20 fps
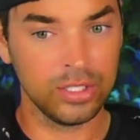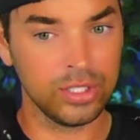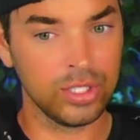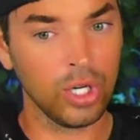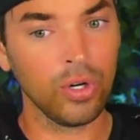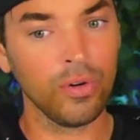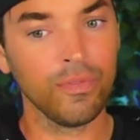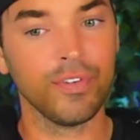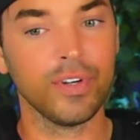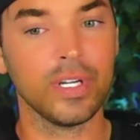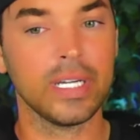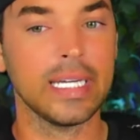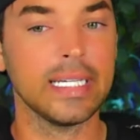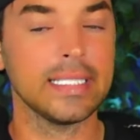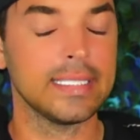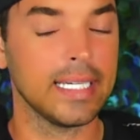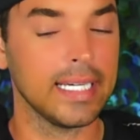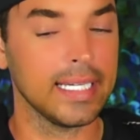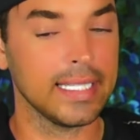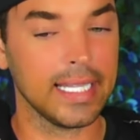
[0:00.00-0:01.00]
Don't forget
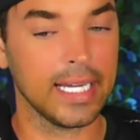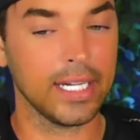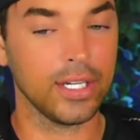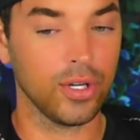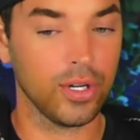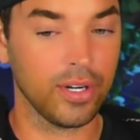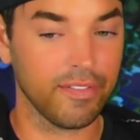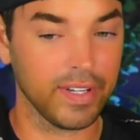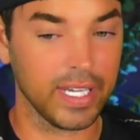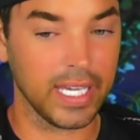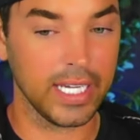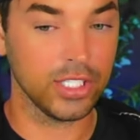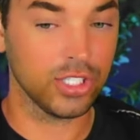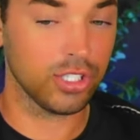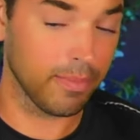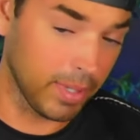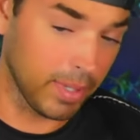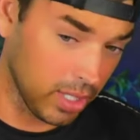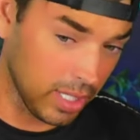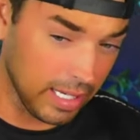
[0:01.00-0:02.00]
to hit that
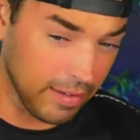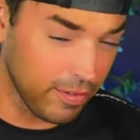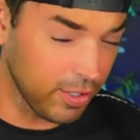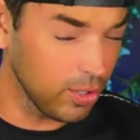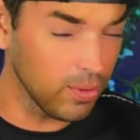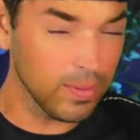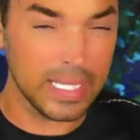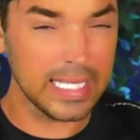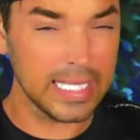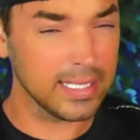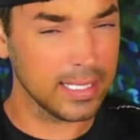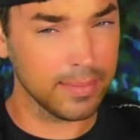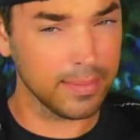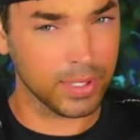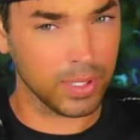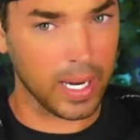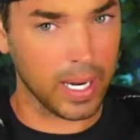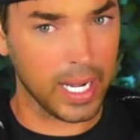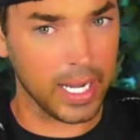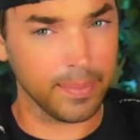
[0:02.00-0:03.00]
notification bell. And if you get
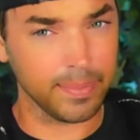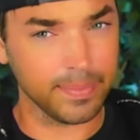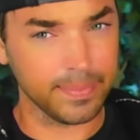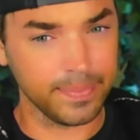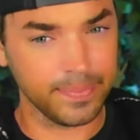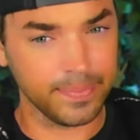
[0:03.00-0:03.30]
subscribed,